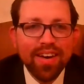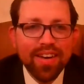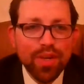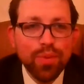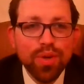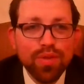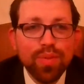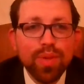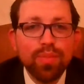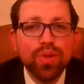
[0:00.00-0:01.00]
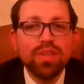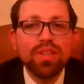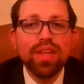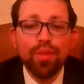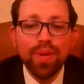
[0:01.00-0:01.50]
he would have been put to
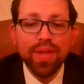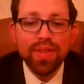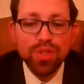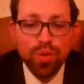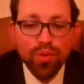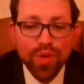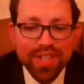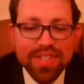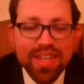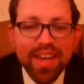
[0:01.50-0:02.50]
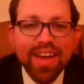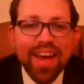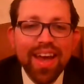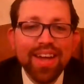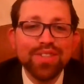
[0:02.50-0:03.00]
death by the Soviets.
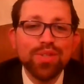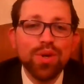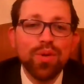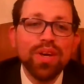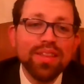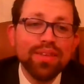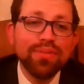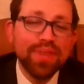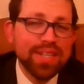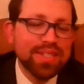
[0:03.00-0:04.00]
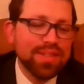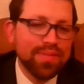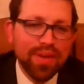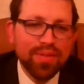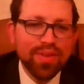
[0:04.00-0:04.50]
And so, in the face of
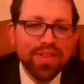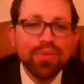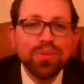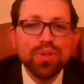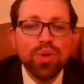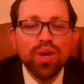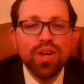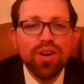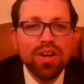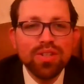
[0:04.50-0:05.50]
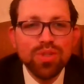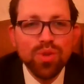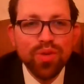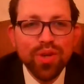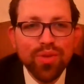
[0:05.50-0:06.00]
everything that was going on in
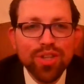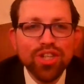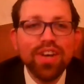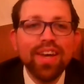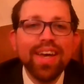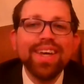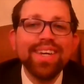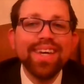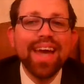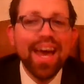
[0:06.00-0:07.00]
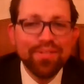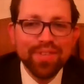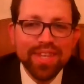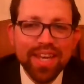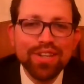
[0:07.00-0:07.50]
Soviet Russia, he
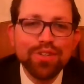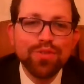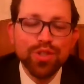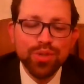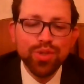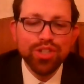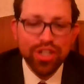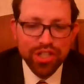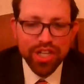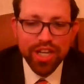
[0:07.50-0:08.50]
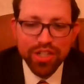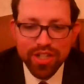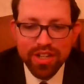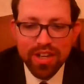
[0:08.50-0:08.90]
advocated for Jewish education